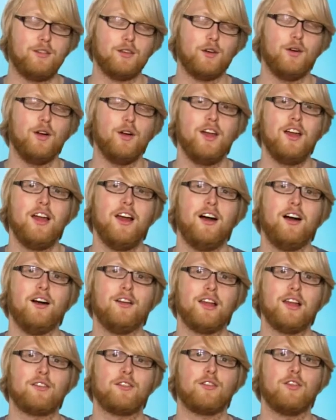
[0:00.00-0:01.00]
So
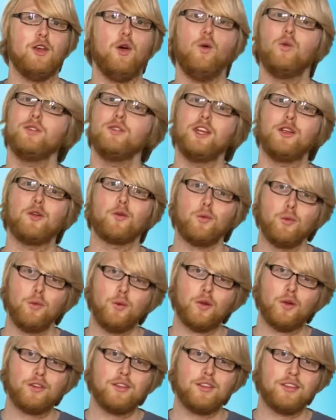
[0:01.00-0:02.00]
that's the only
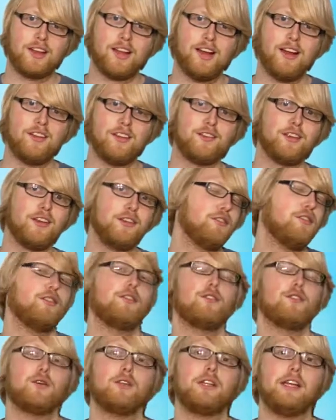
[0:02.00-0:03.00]
rule to the contest, is
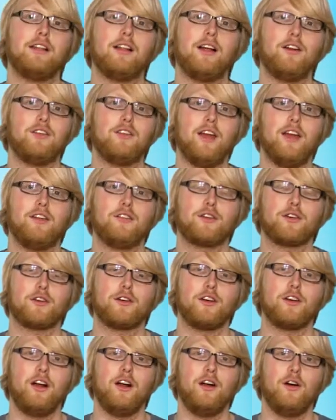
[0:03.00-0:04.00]
you're only allowed to
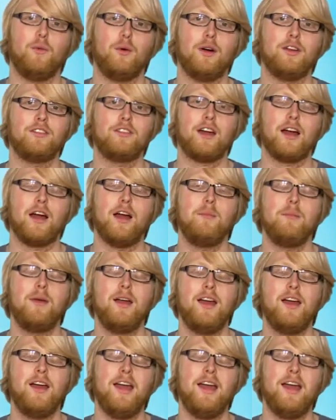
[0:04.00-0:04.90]
enter one time.